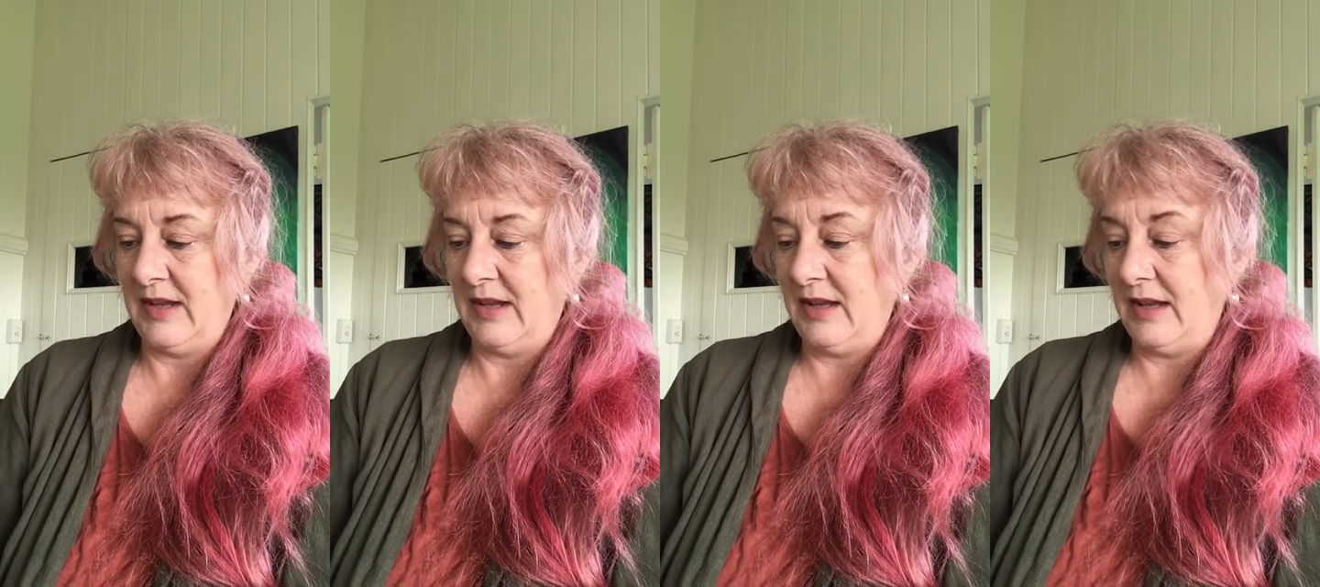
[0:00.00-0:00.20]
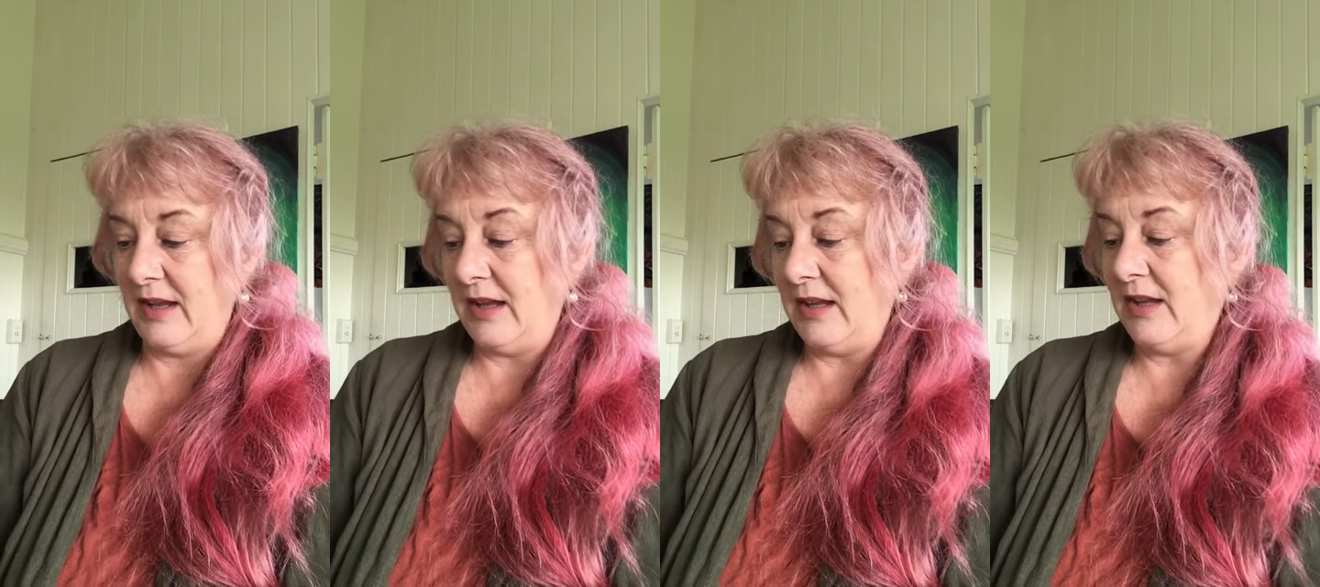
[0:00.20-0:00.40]

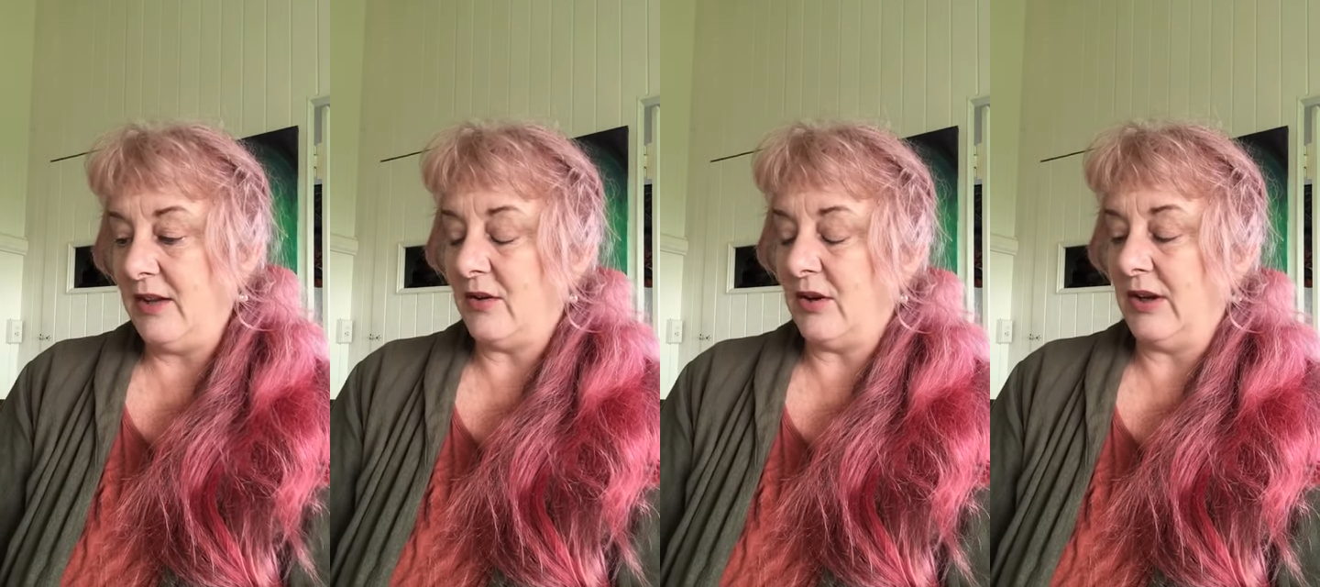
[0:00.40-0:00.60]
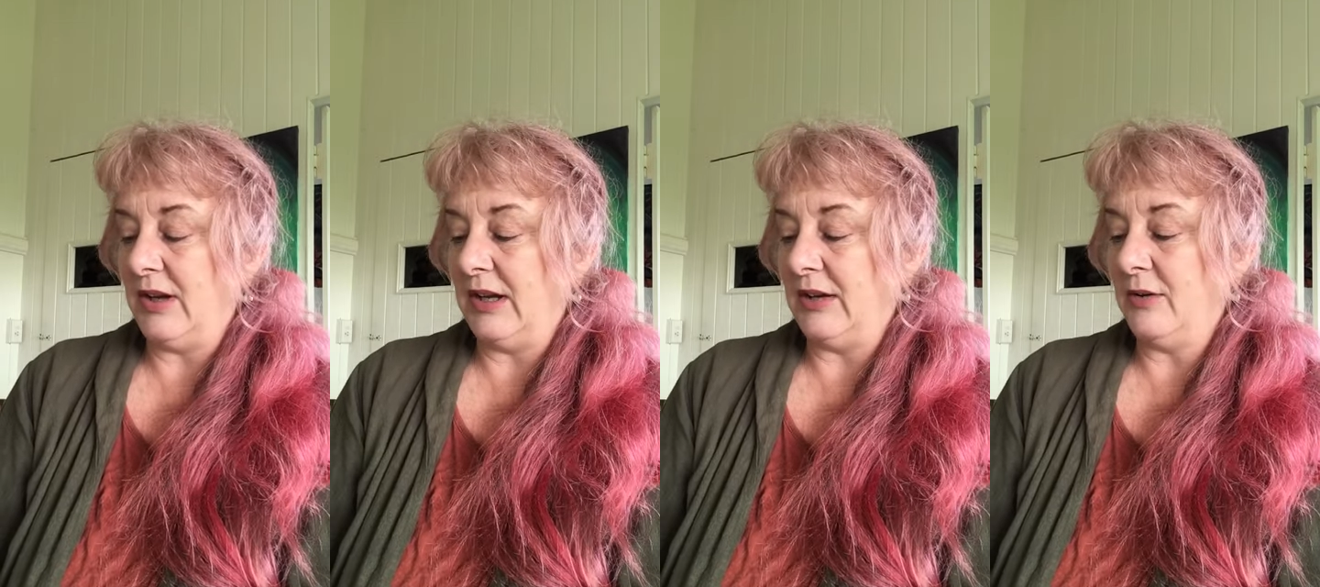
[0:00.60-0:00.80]
Here you
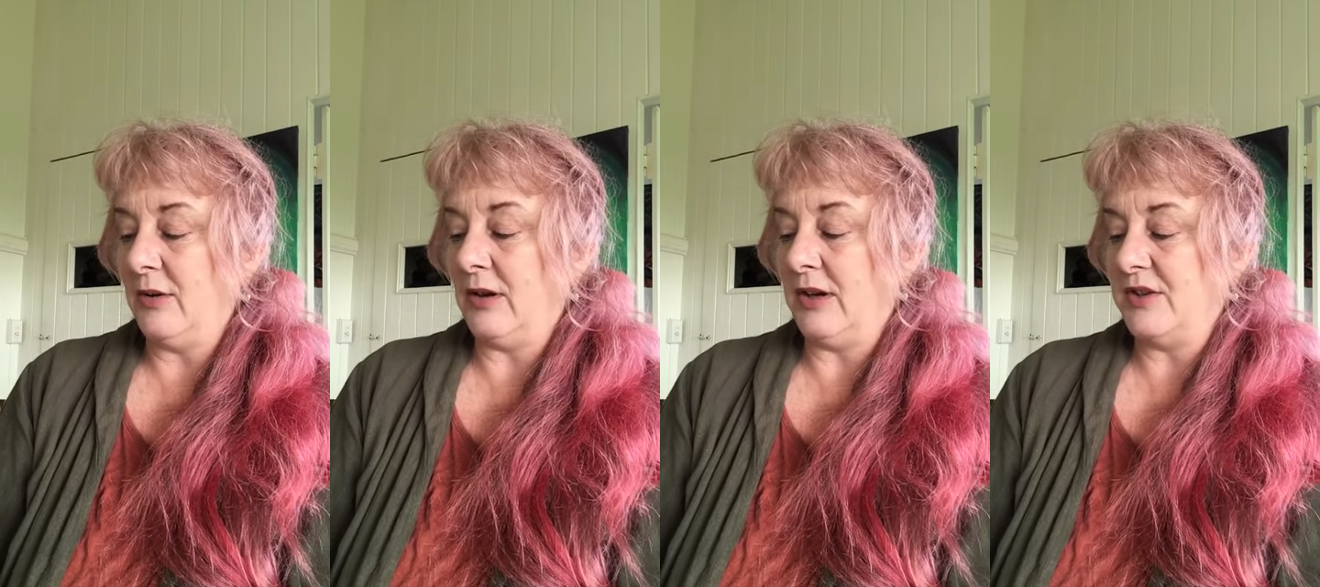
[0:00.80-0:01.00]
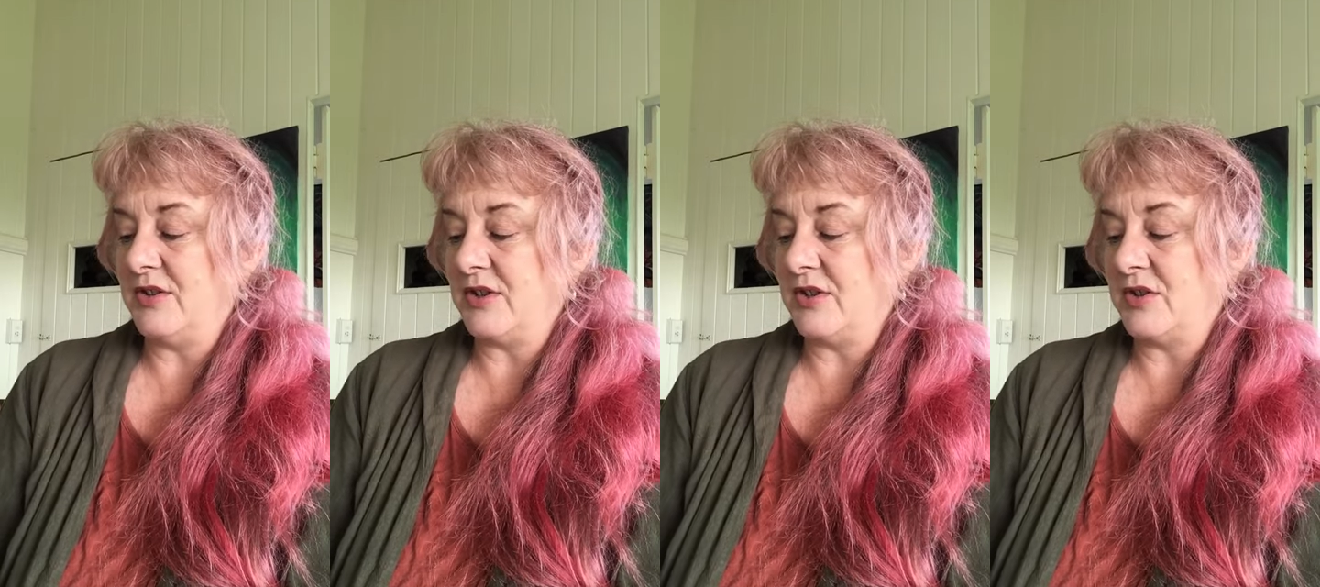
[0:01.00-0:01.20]
can
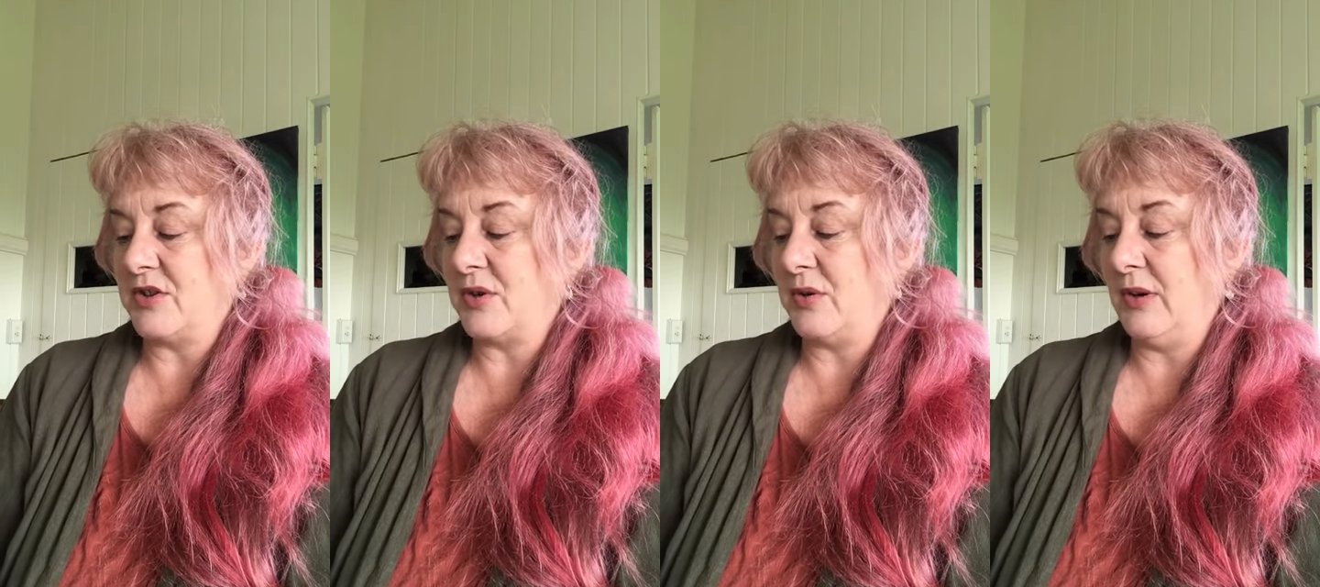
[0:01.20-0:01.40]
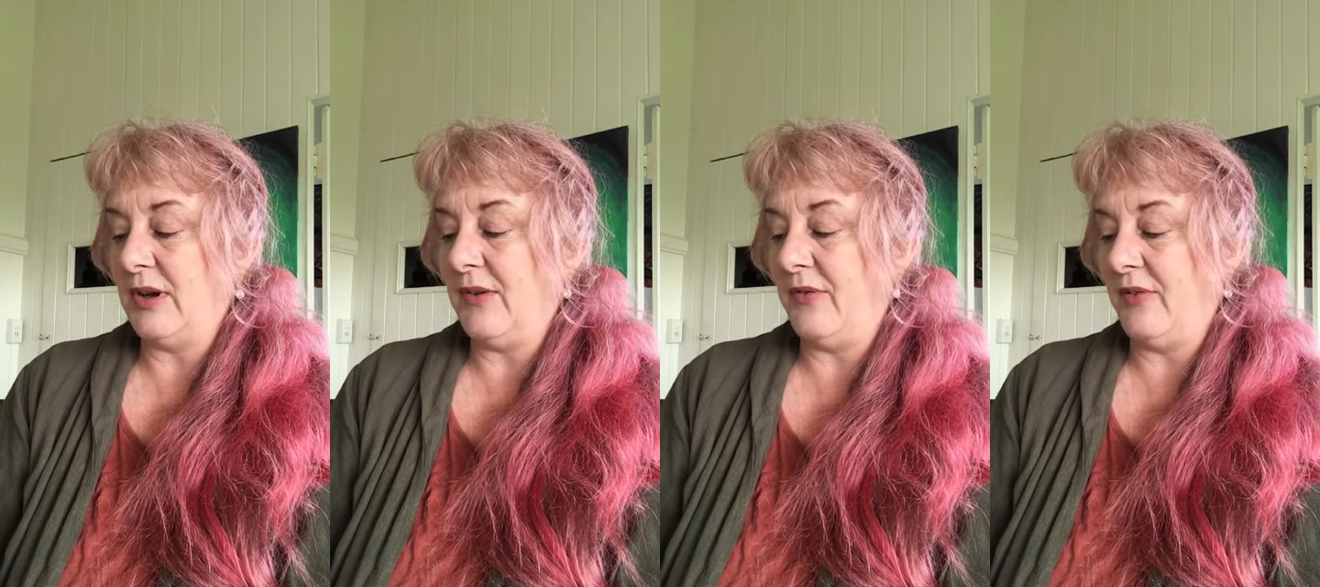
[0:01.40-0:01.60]
acknowledge and truly